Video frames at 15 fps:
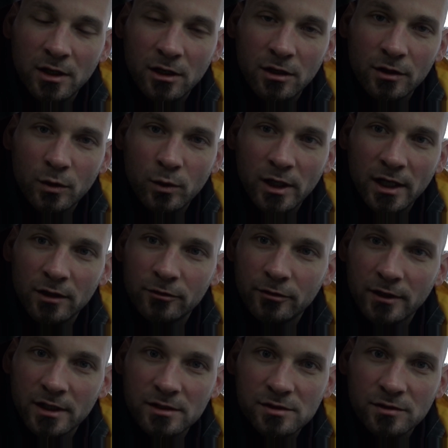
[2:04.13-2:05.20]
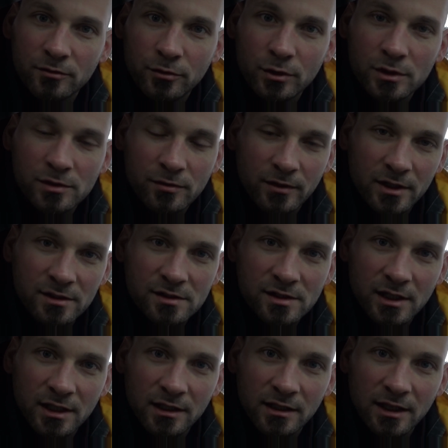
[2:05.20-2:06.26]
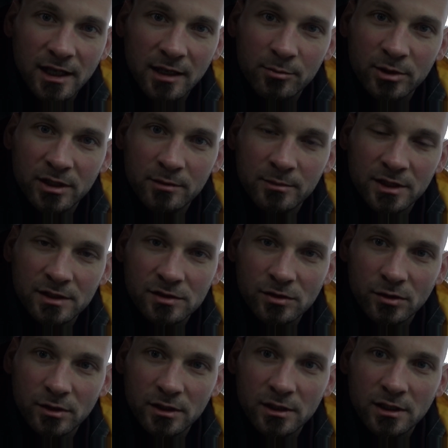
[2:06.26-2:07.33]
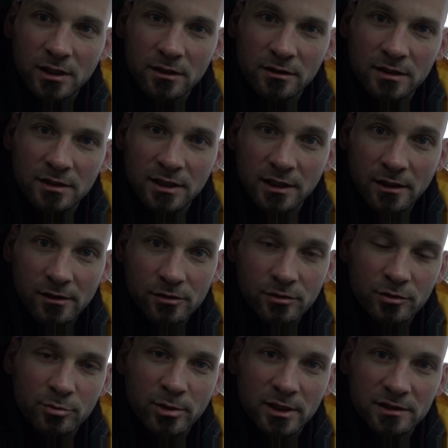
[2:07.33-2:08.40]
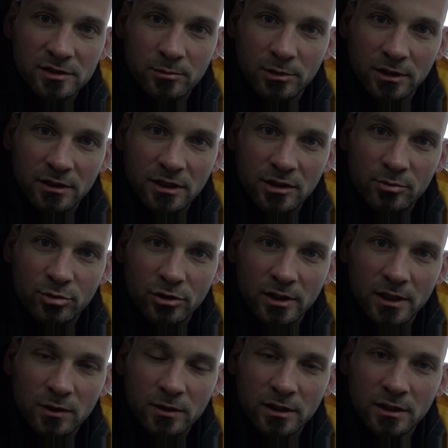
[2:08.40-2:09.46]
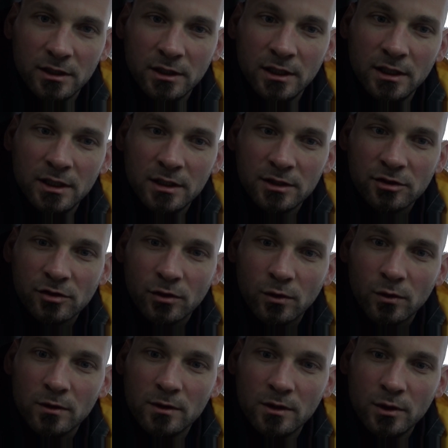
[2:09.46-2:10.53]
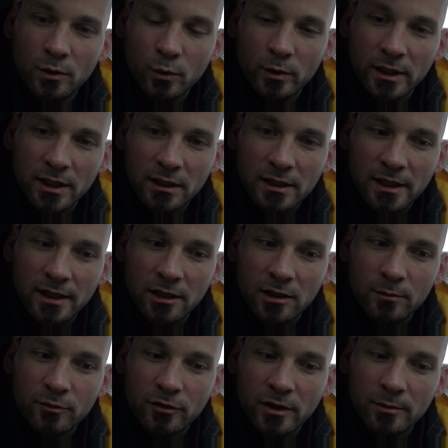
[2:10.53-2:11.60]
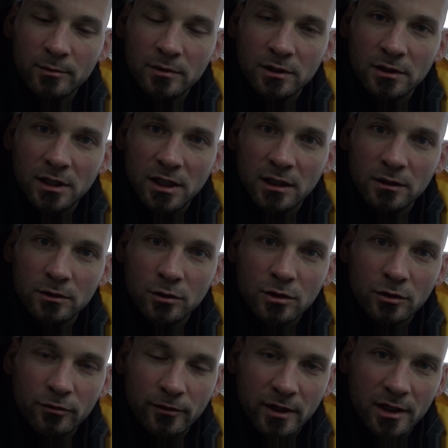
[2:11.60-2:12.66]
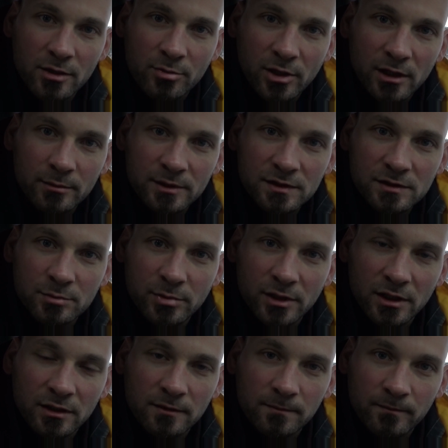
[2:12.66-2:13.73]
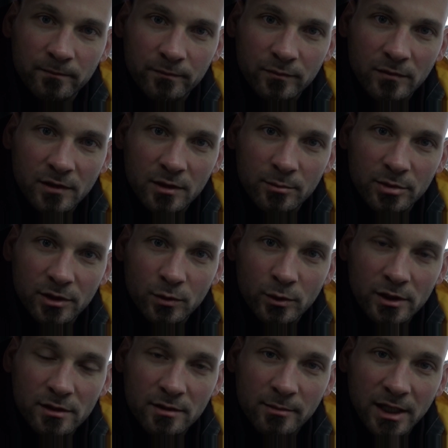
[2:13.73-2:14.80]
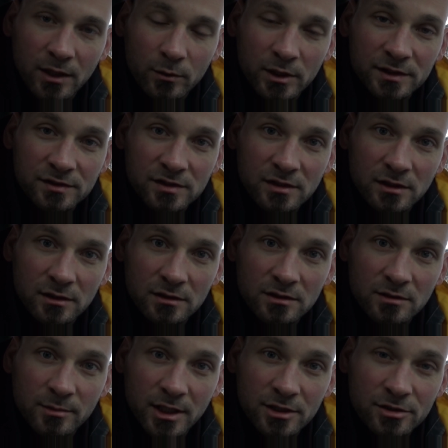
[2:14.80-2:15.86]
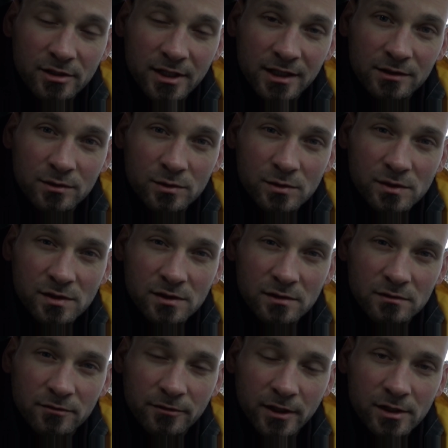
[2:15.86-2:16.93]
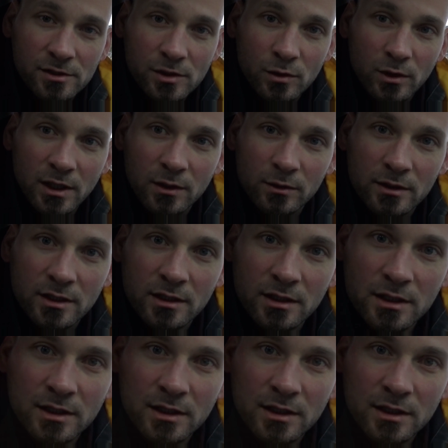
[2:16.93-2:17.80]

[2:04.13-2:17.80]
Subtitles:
All the wildfires and forest fires that happen in Minnesota are the DNR's responsibility to put out. So we get a lot of help from local fire departments, but we're the main ones to make sure that those fires go out.